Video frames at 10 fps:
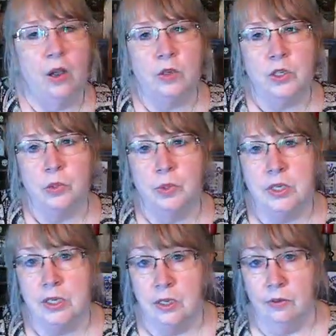also
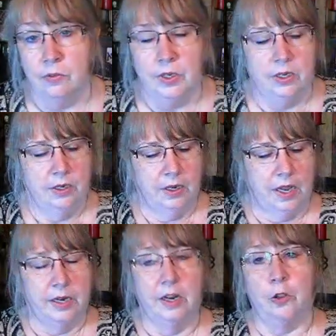received
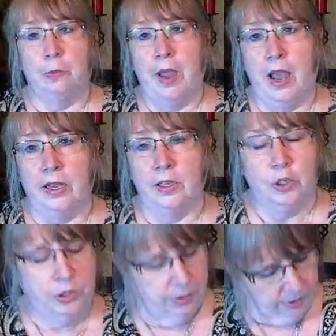another
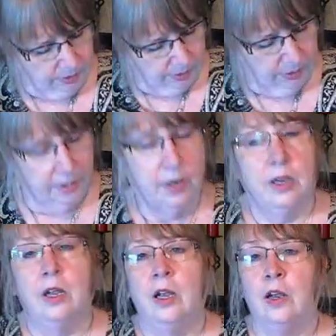package
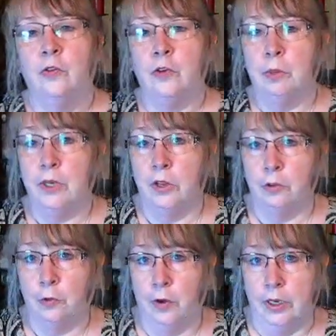from another
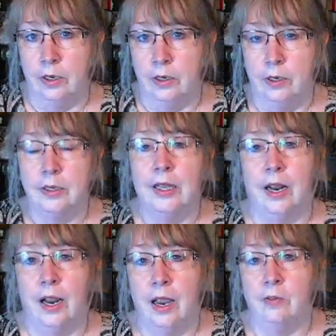friend that
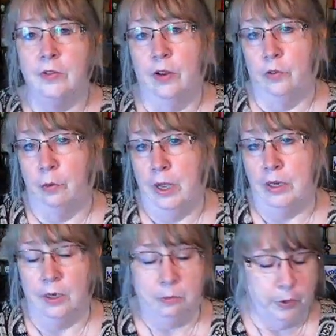I have never
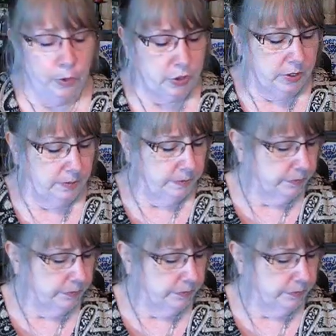met in person.